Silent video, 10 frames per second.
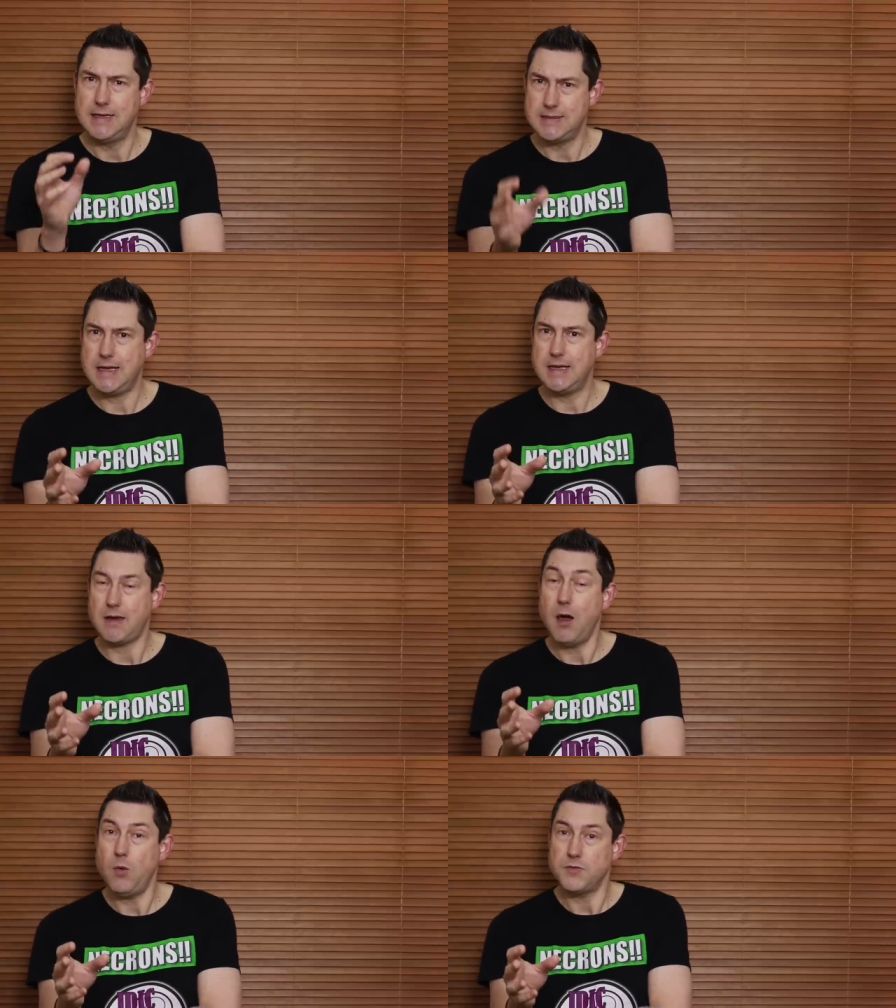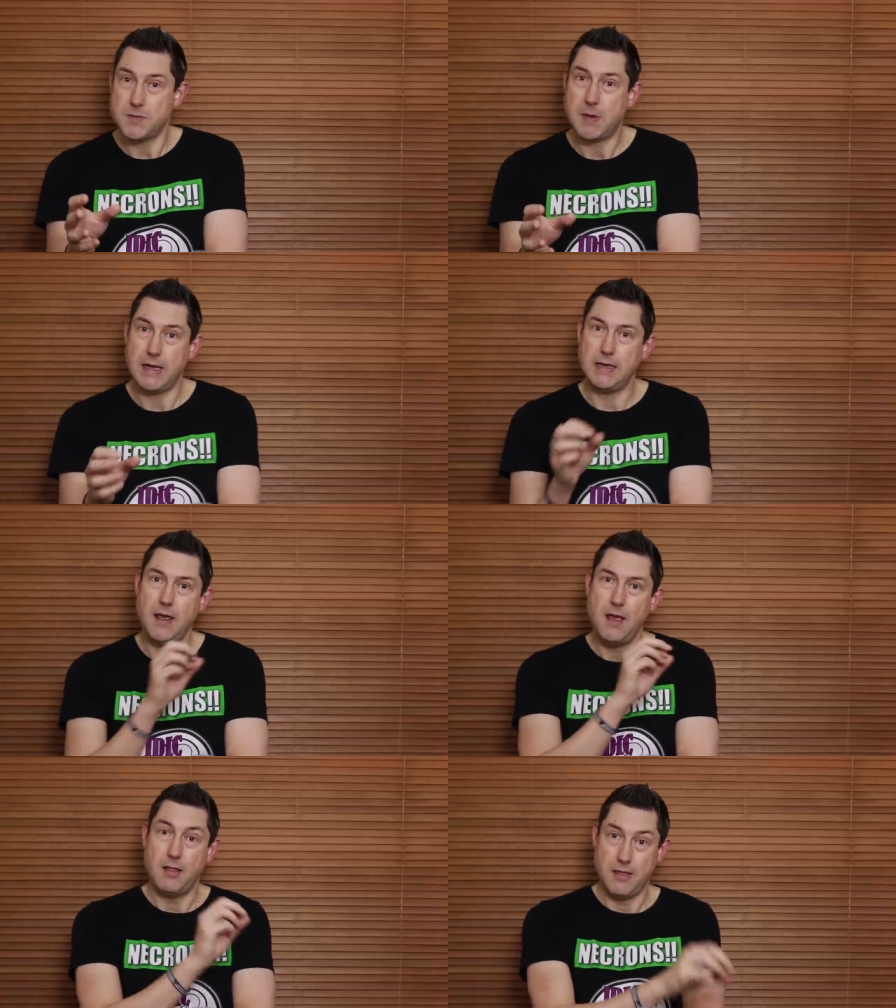Indeed, I want to
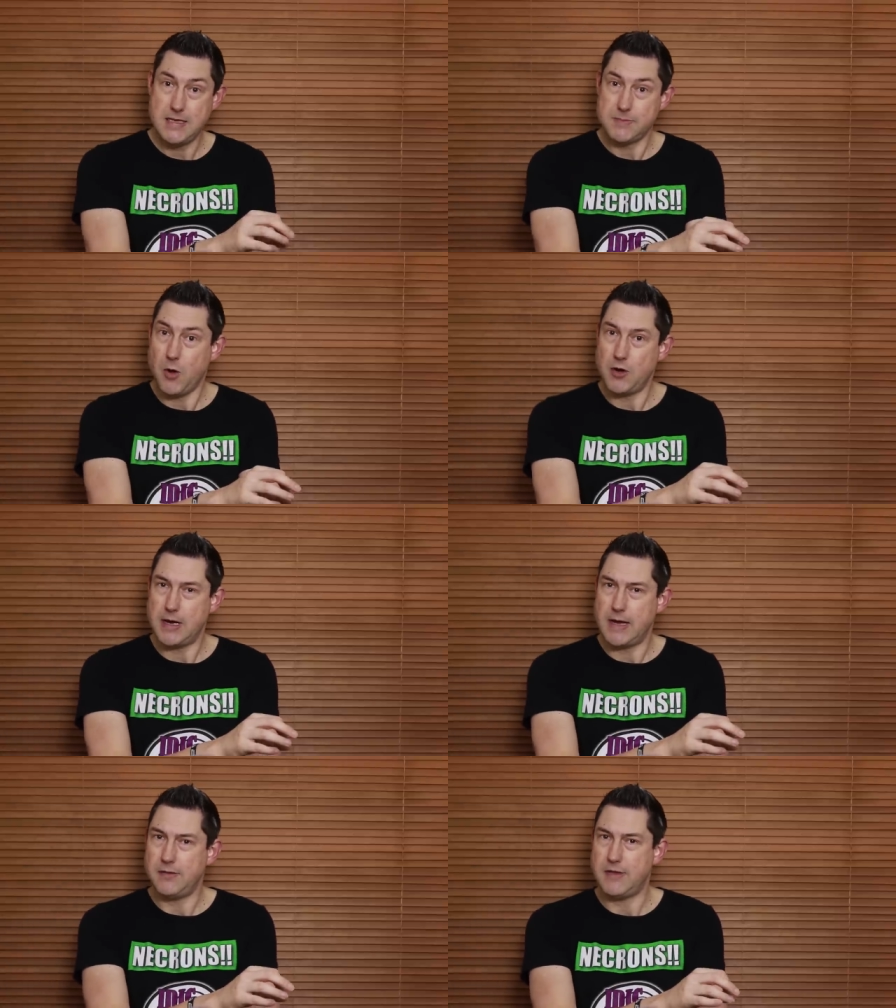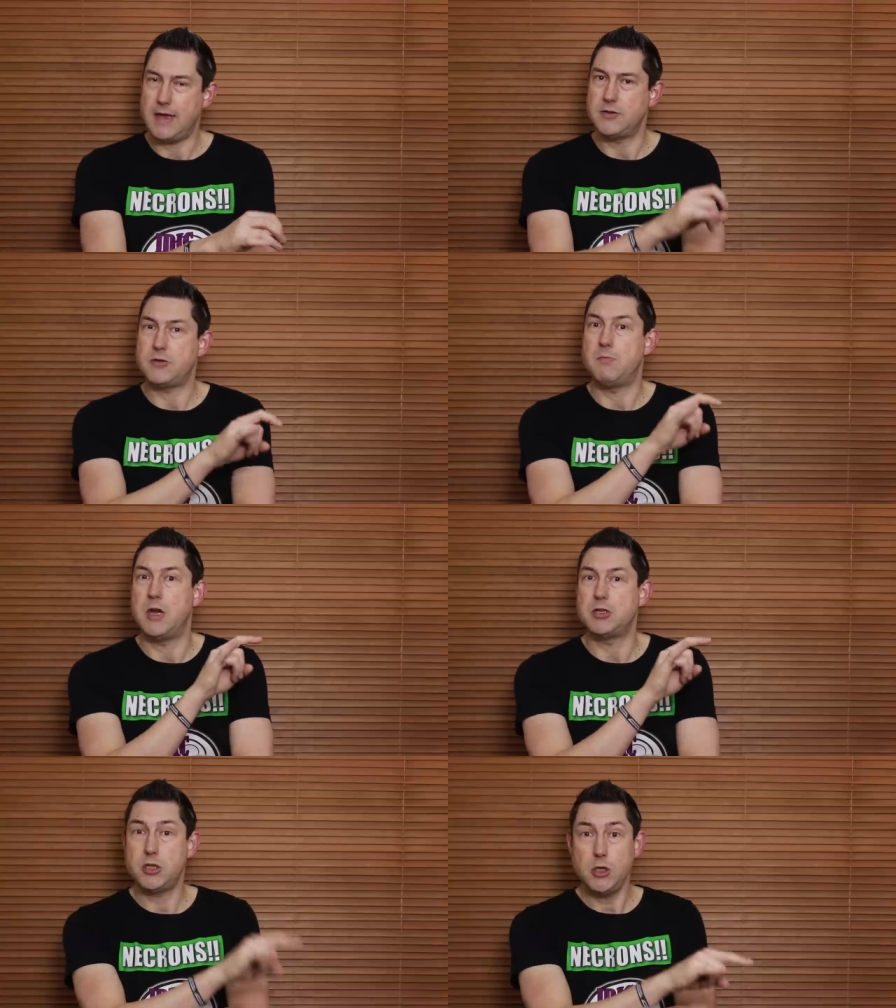play this monolith and
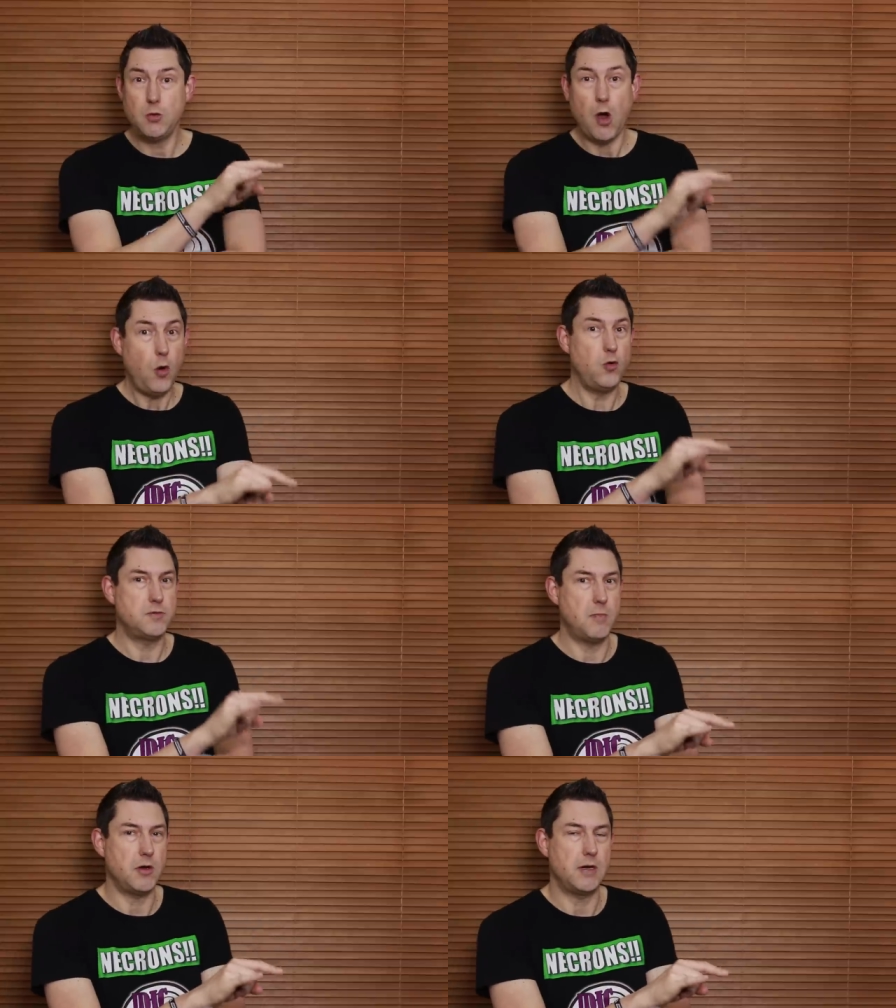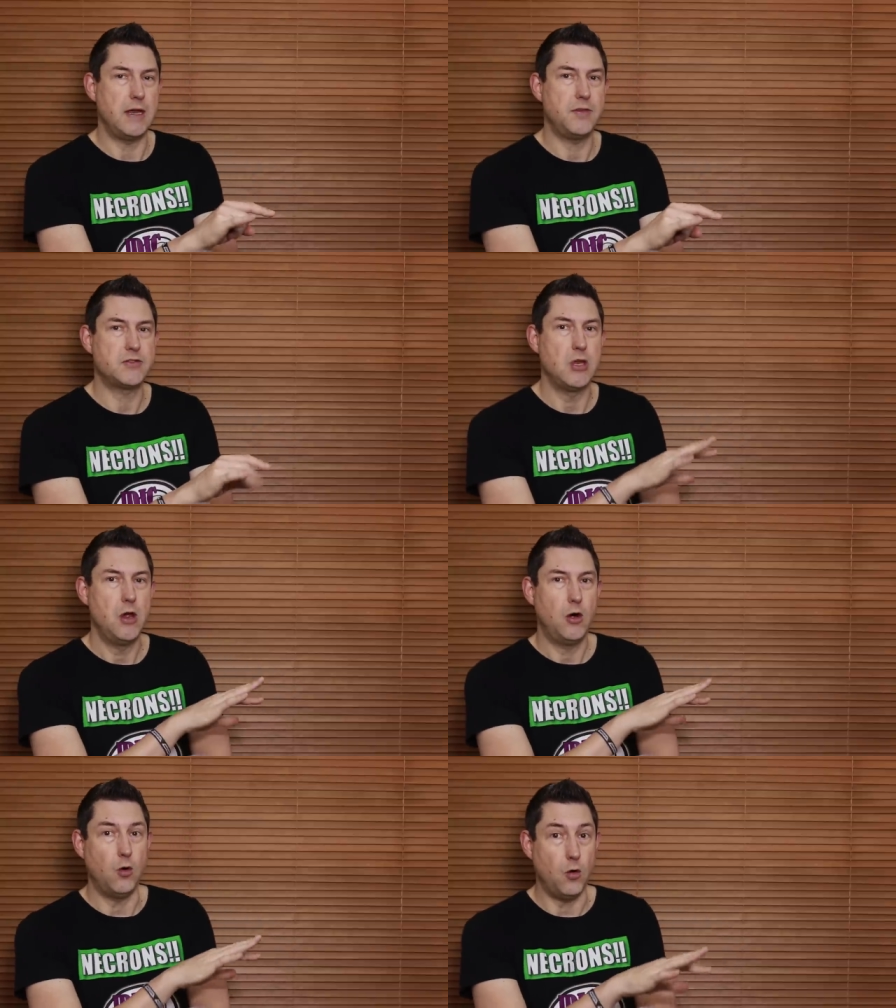my two old monoliths
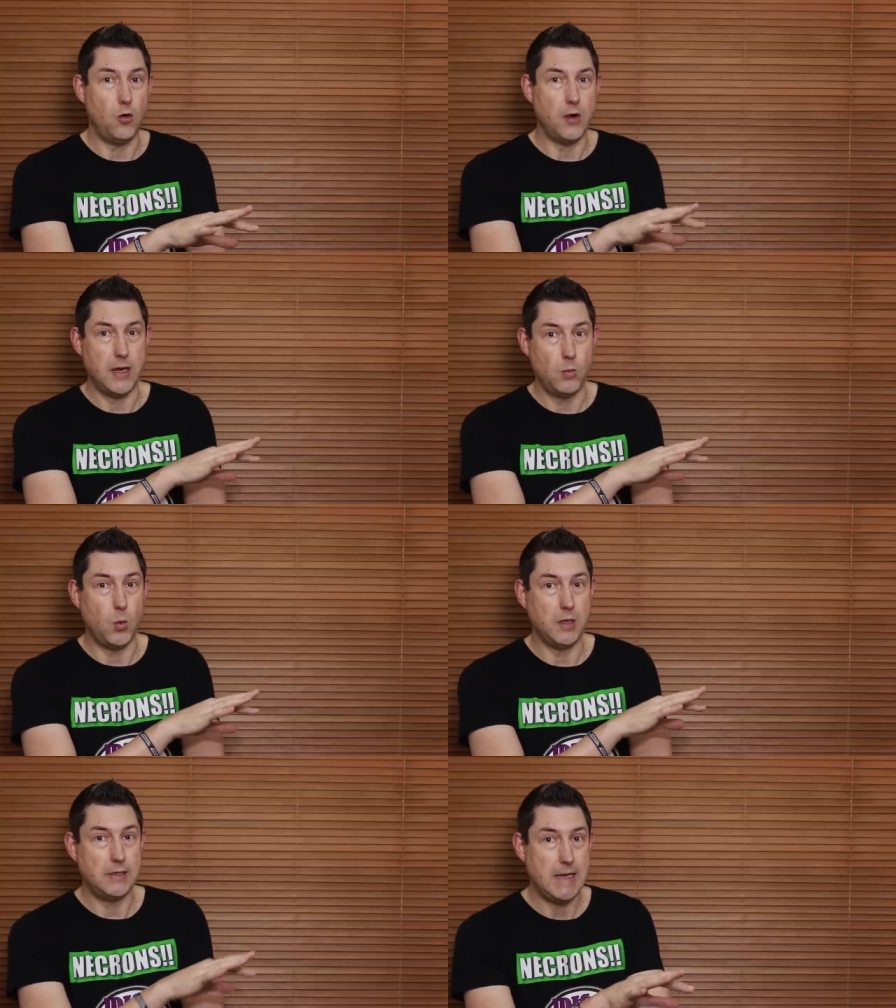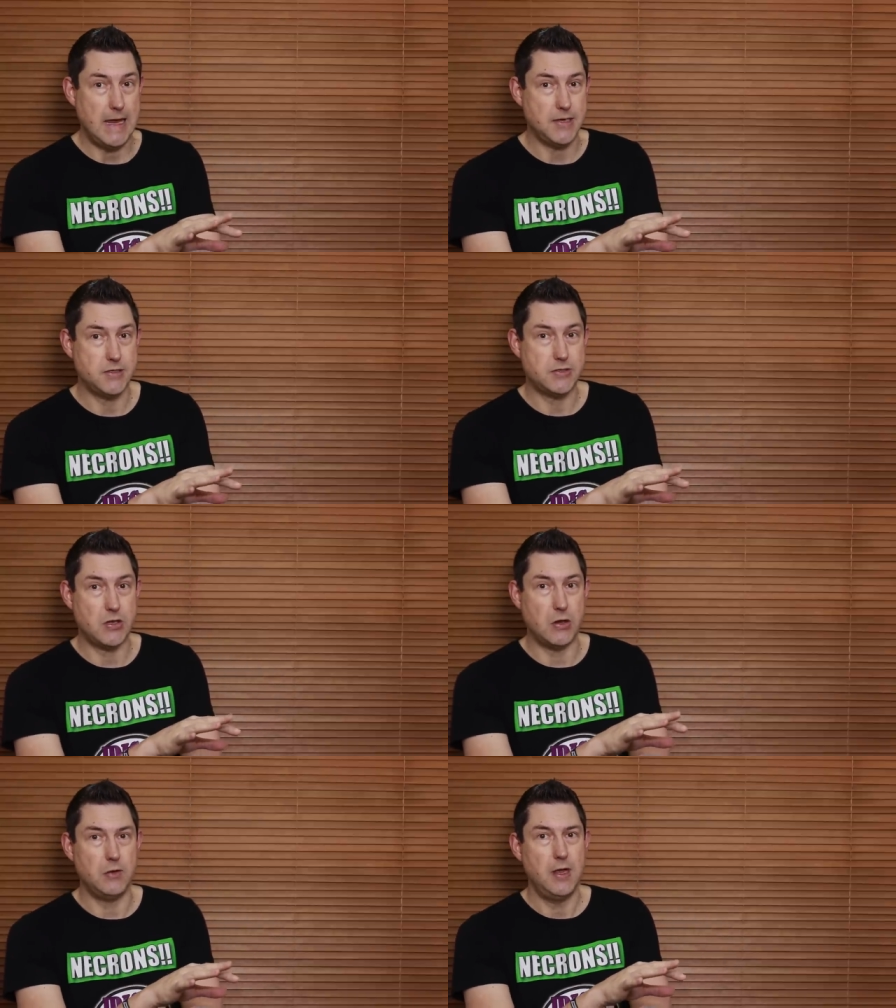all in one list.
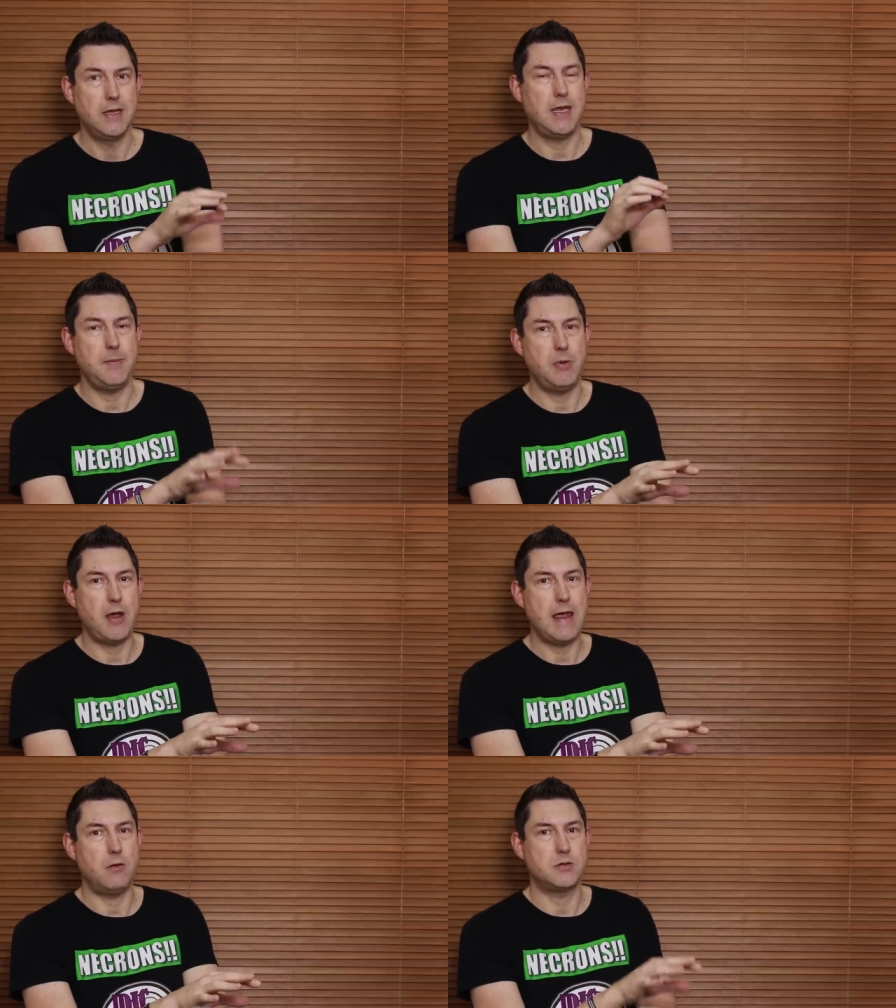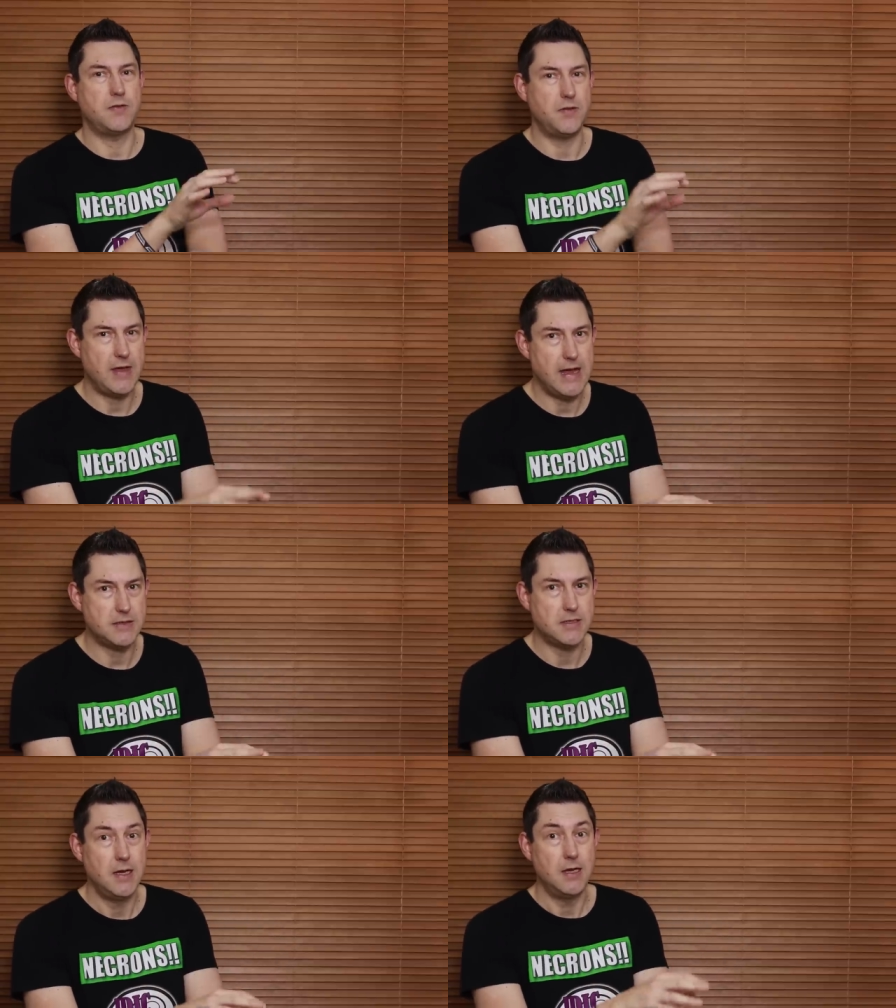So keep an eye out for
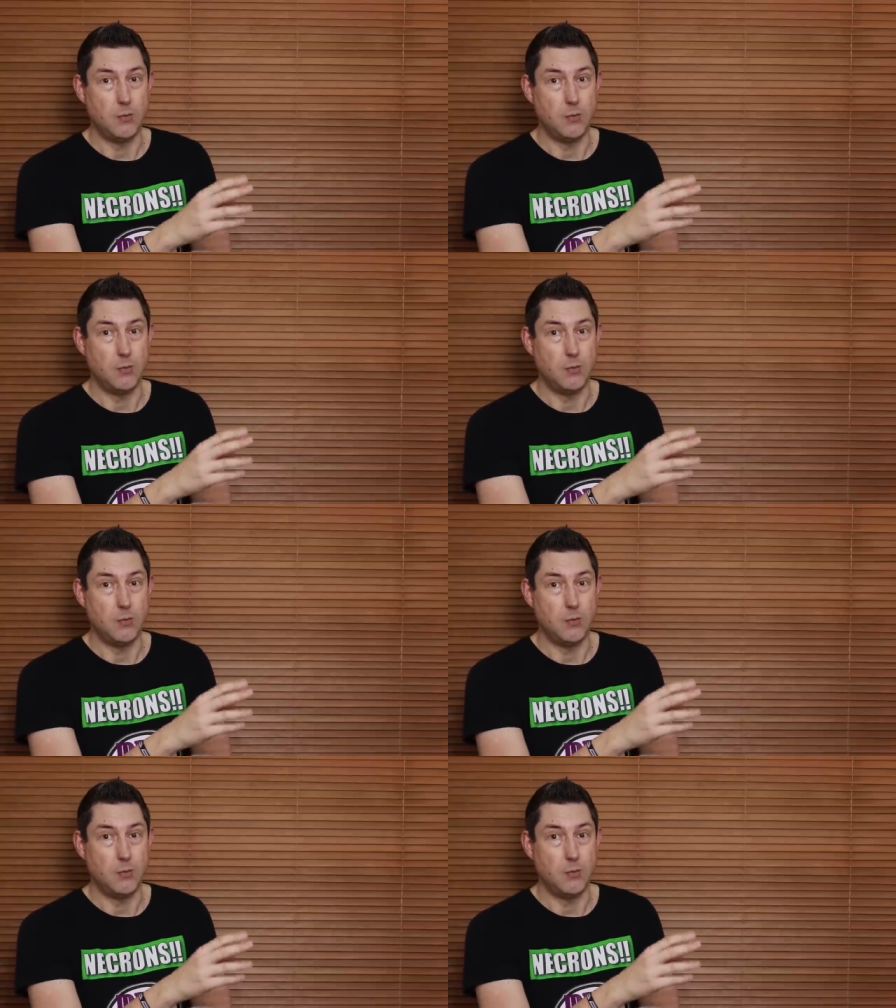that.